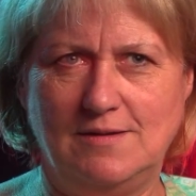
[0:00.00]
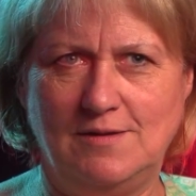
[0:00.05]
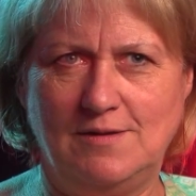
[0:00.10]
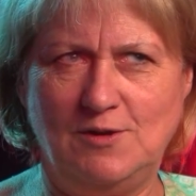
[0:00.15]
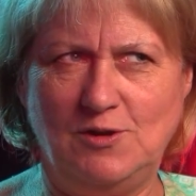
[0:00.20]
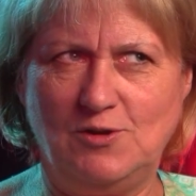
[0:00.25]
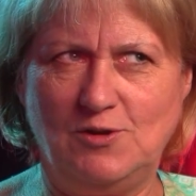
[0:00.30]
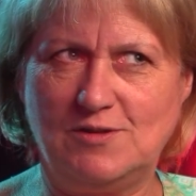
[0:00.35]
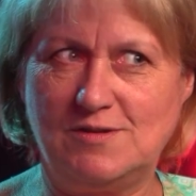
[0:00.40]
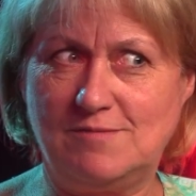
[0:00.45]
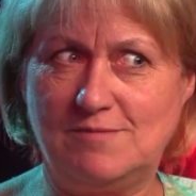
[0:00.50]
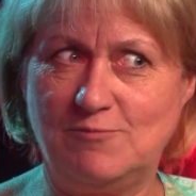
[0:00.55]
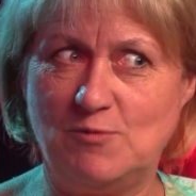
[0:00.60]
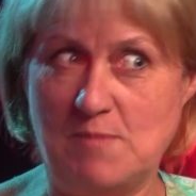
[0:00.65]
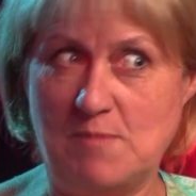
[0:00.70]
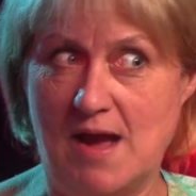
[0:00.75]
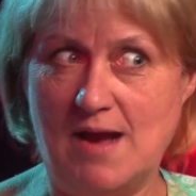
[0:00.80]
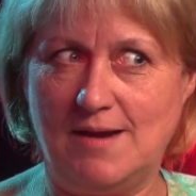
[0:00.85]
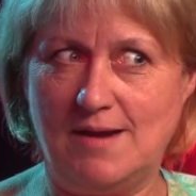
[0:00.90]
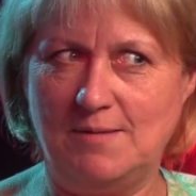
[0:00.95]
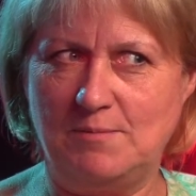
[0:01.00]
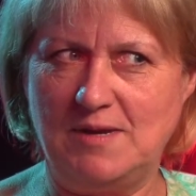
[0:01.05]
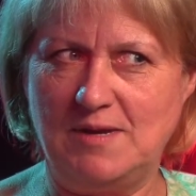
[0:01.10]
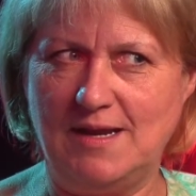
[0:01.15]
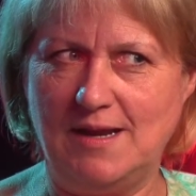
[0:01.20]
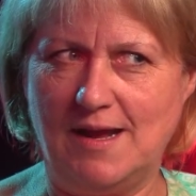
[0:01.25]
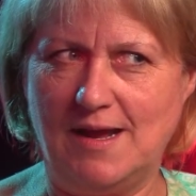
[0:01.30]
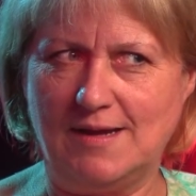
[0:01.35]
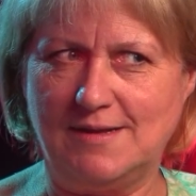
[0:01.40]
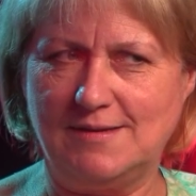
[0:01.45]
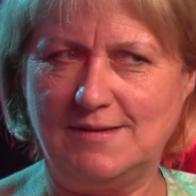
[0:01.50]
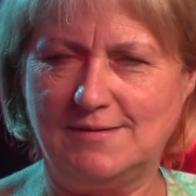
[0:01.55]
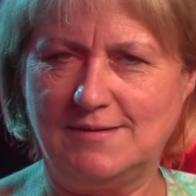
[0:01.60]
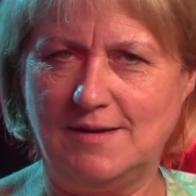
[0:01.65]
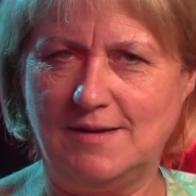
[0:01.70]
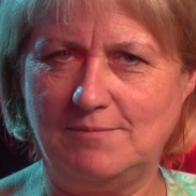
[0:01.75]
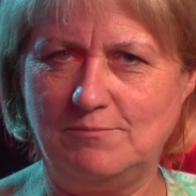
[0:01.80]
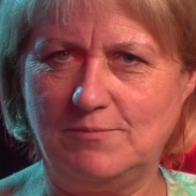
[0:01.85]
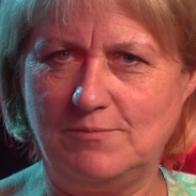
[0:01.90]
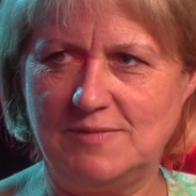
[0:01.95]
who looked remarkably like
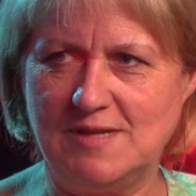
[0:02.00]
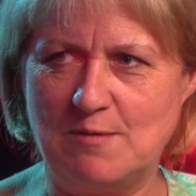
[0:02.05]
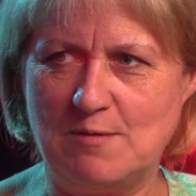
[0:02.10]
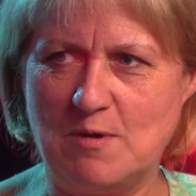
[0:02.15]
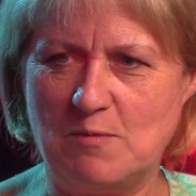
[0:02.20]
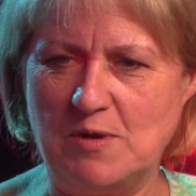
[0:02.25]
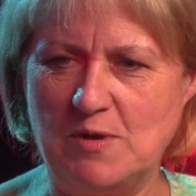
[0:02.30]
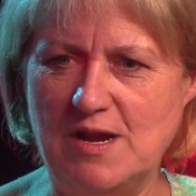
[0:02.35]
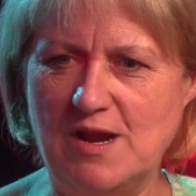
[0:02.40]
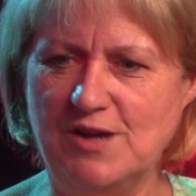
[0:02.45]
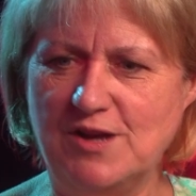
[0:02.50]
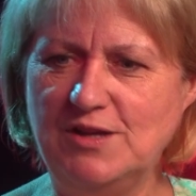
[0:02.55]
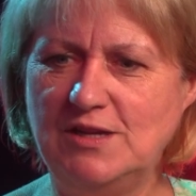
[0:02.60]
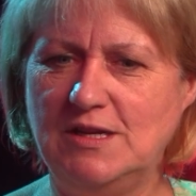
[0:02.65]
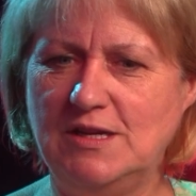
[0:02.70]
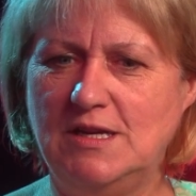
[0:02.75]
someone we know,